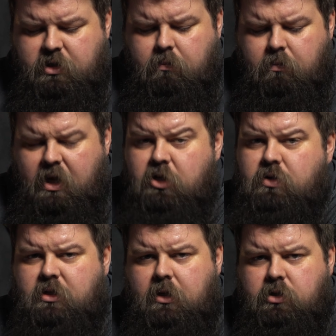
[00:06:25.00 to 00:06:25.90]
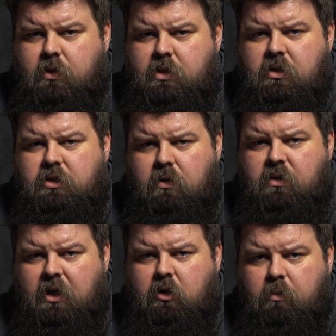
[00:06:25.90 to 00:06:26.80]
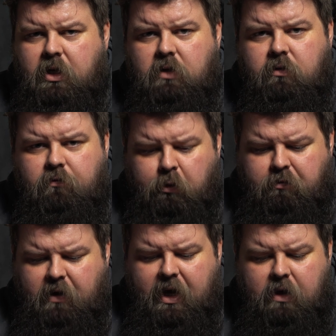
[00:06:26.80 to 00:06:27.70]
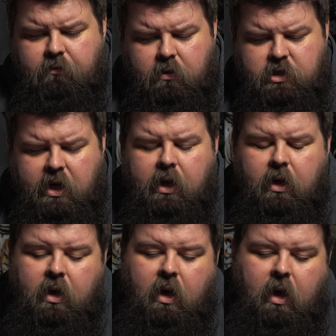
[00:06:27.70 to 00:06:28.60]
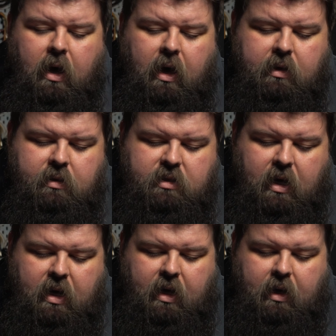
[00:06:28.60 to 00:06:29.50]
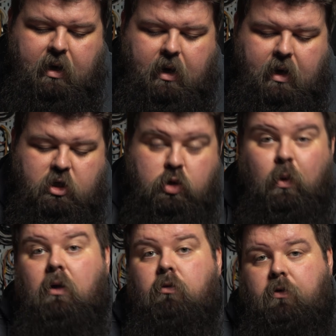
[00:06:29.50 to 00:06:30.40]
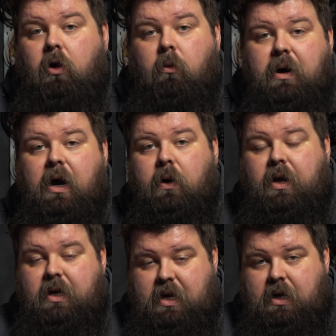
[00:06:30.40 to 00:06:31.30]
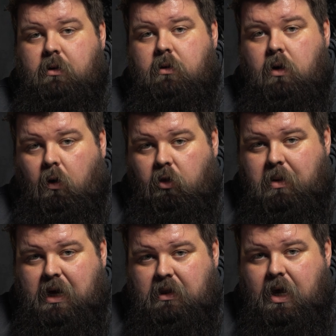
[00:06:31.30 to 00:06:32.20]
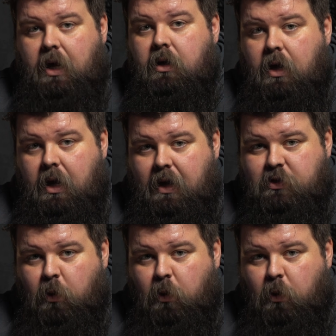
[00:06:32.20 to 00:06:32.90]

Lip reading: is an interesting choice because you would think it would be kind of a full fat headphone jack, and a 12-volt power in along the back there as